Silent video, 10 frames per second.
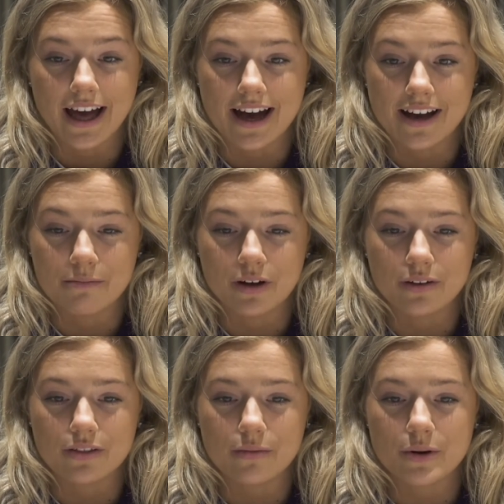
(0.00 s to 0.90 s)
um,
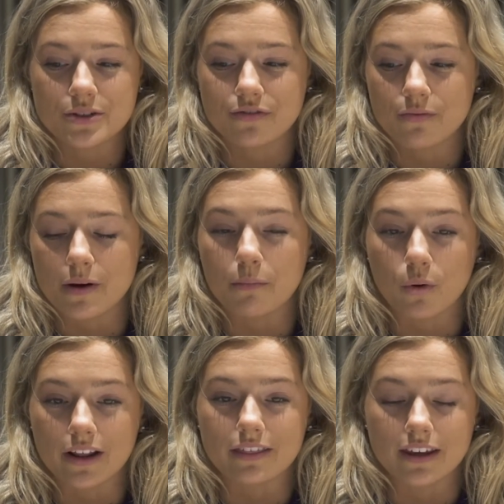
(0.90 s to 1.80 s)
but the most
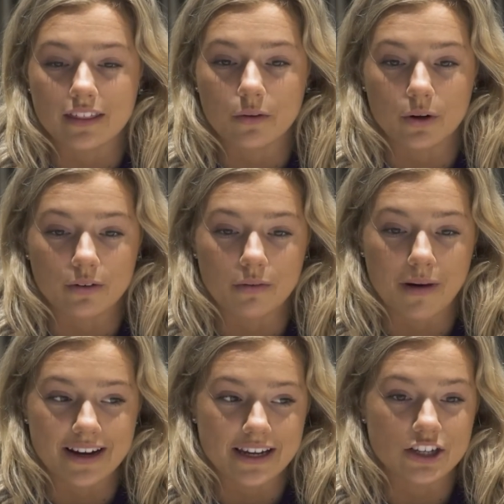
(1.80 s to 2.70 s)
important thing that we're
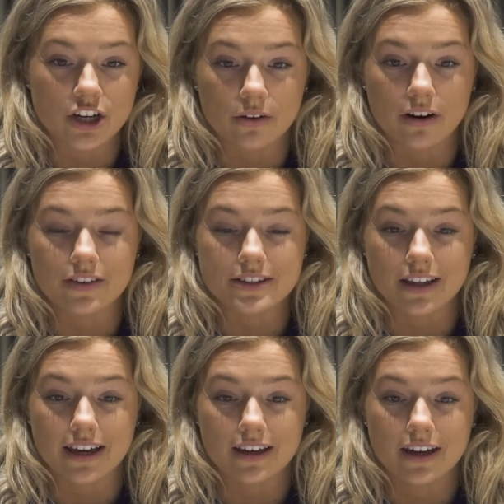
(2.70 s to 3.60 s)
reminding each other of is
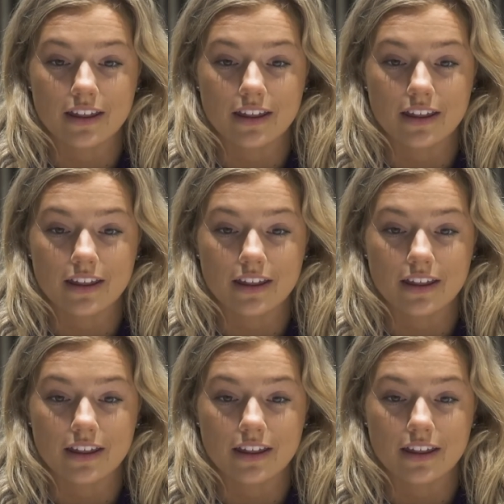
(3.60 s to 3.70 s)
like